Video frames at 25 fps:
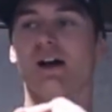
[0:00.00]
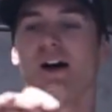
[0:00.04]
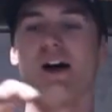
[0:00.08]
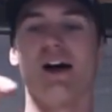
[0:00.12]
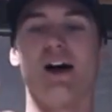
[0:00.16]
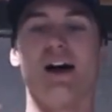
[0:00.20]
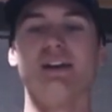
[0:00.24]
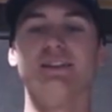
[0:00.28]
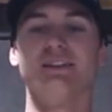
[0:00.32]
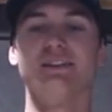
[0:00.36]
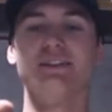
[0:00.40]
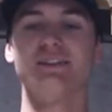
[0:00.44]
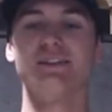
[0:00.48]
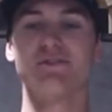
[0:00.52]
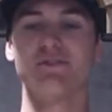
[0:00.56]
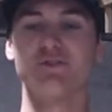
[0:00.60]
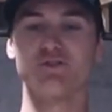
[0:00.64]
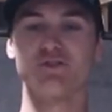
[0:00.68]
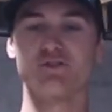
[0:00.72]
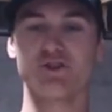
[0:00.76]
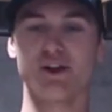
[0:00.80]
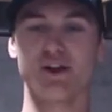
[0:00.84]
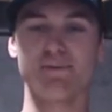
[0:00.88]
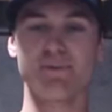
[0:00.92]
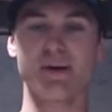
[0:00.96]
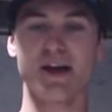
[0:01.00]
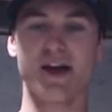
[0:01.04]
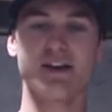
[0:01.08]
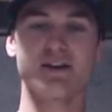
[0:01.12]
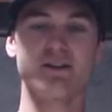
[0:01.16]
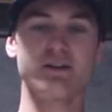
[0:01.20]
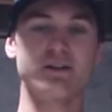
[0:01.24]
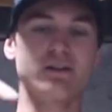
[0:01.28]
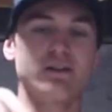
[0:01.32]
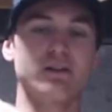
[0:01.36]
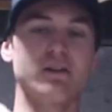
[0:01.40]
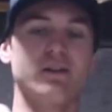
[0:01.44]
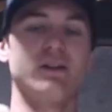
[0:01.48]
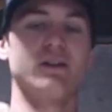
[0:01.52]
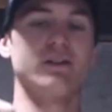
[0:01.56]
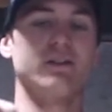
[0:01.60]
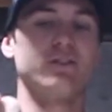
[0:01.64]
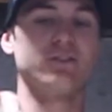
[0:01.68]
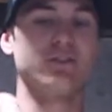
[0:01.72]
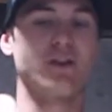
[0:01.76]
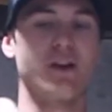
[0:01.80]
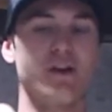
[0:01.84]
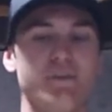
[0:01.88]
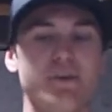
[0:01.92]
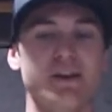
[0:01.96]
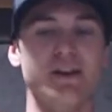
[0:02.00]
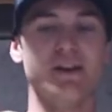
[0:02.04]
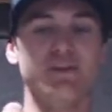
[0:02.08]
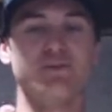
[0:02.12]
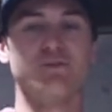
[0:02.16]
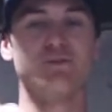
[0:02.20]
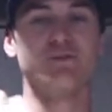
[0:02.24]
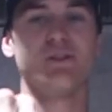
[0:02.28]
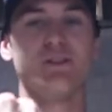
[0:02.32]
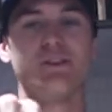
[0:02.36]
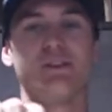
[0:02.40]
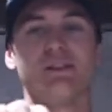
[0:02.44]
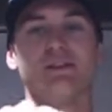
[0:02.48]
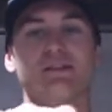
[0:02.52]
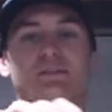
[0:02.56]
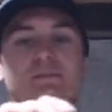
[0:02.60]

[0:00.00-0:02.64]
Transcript: It's a different tread pattern, so I mean it really